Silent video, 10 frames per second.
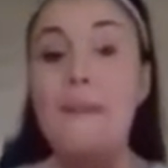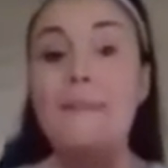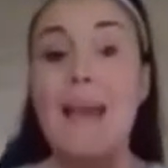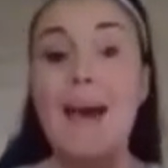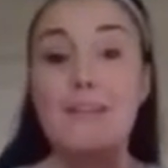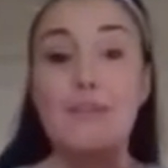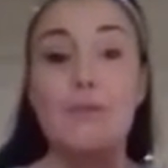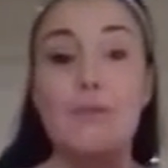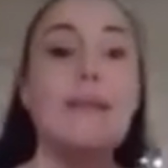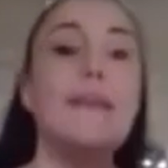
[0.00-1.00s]
Yeah,
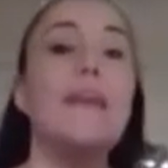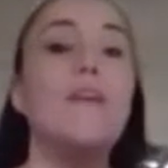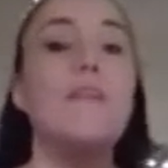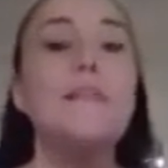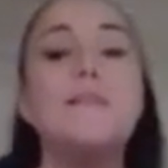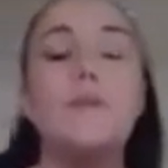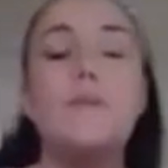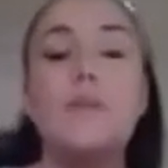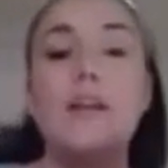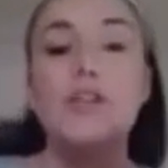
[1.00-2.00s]
so they carry this
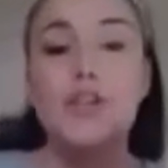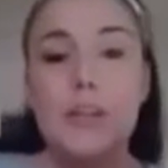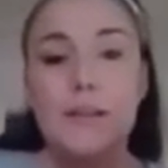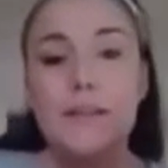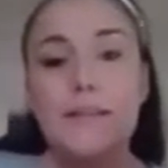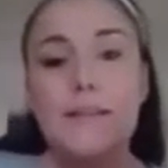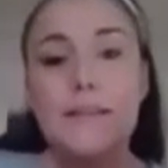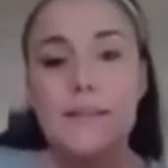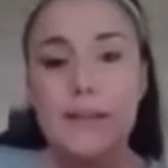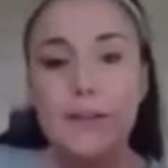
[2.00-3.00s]
over at Sheila's in
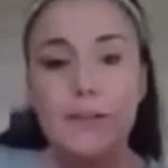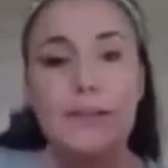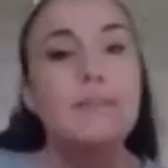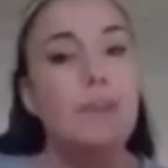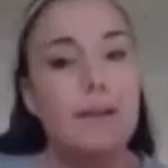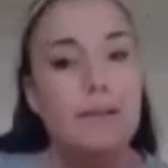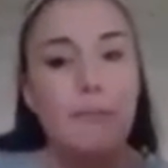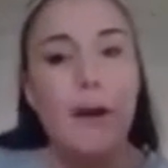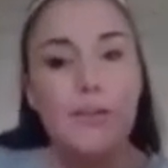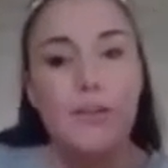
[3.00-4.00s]
Slingerlands, right in the
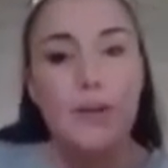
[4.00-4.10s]
price